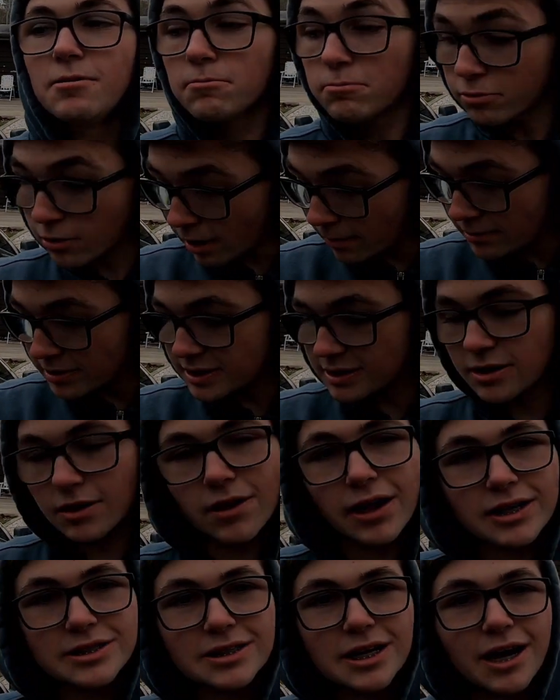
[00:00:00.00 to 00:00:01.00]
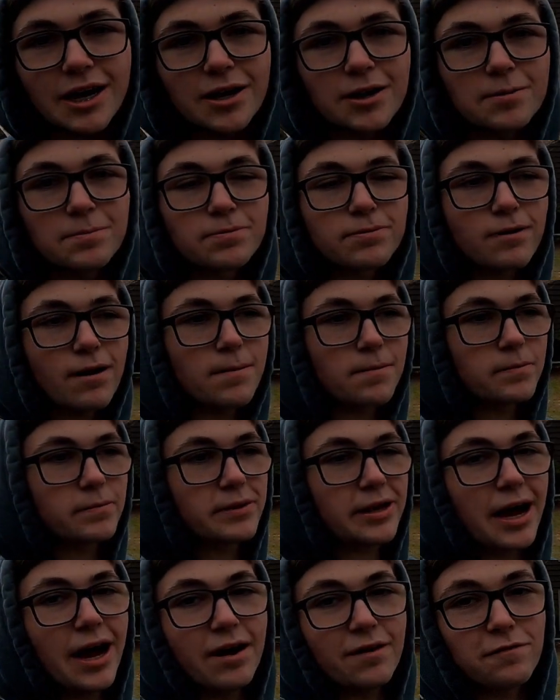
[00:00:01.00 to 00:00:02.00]
probably still that tire,
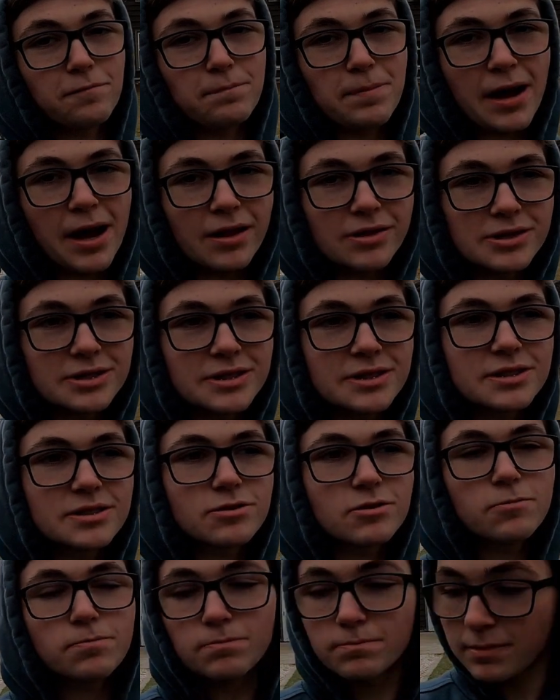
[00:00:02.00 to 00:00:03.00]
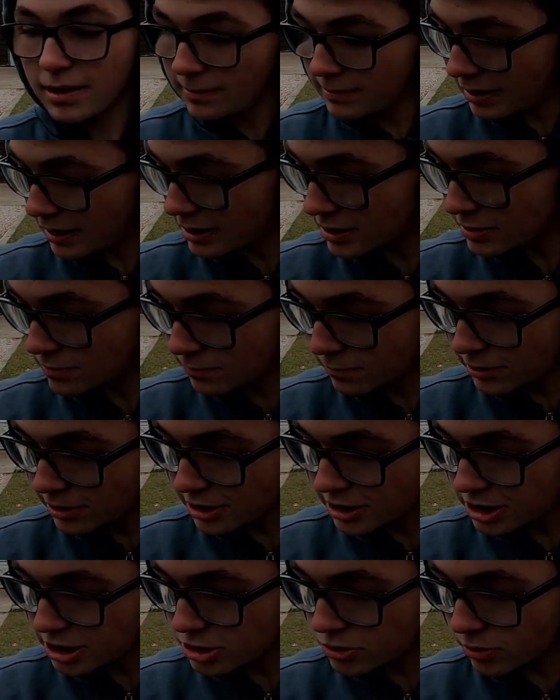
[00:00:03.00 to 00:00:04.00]
probably out of balance, or maybe I just
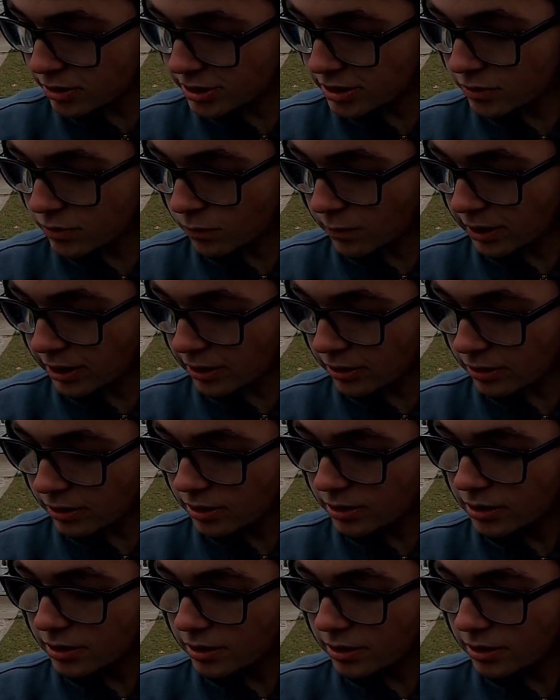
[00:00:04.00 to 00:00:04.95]
really destroyed the wheel